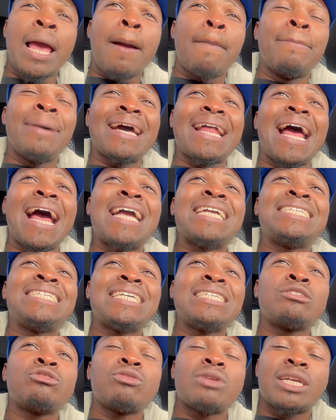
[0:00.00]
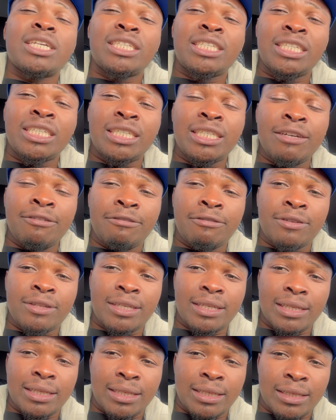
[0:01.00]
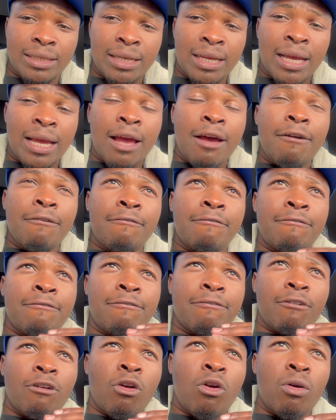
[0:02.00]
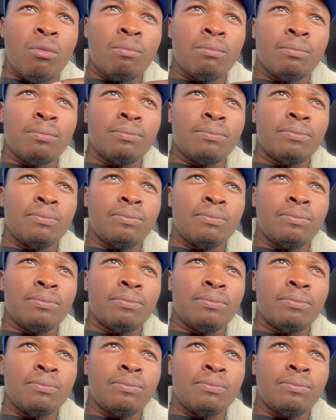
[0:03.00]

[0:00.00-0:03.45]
but I just gonna shift it from